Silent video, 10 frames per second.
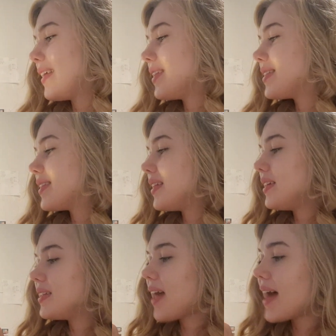
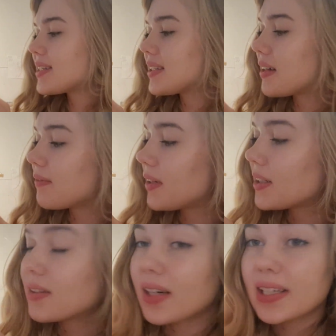It has
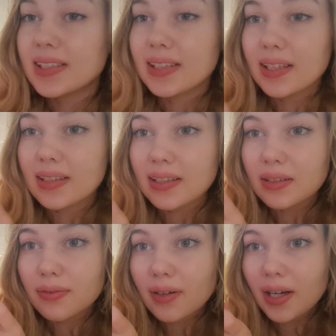Victoria's
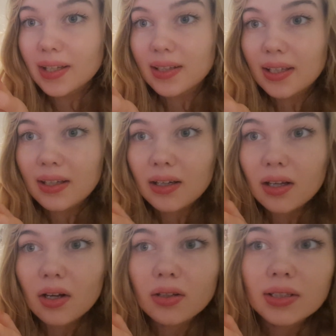Secret writing.
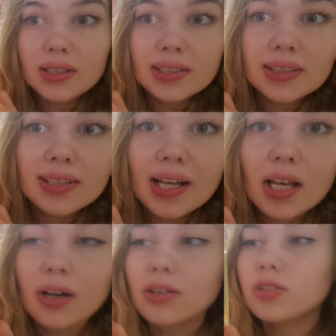This
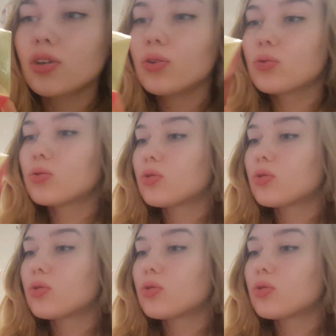logo.